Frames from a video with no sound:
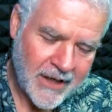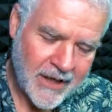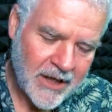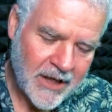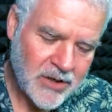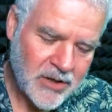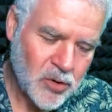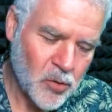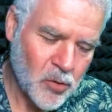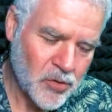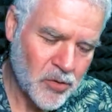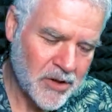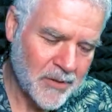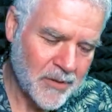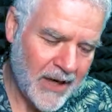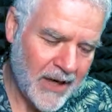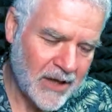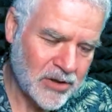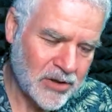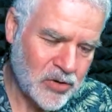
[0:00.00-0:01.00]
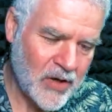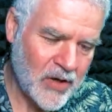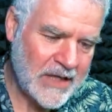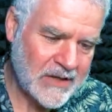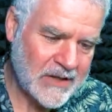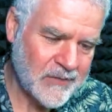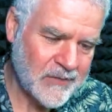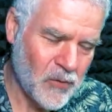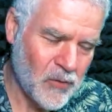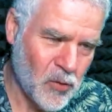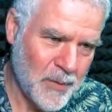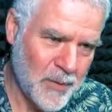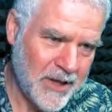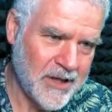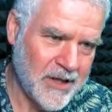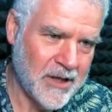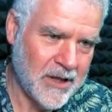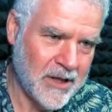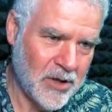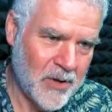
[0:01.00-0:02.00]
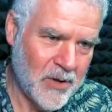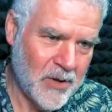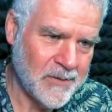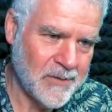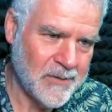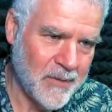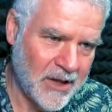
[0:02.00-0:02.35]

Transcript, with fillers: and he talked about transforming the U.S.